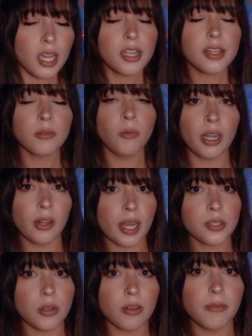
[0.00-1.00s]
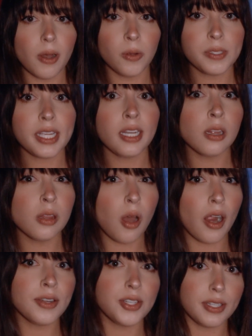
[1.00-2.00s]
than one electoral vote in a
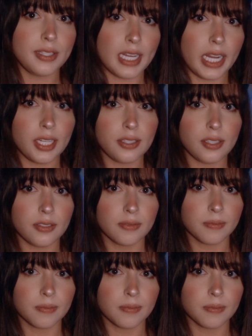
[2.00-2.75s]
larger state.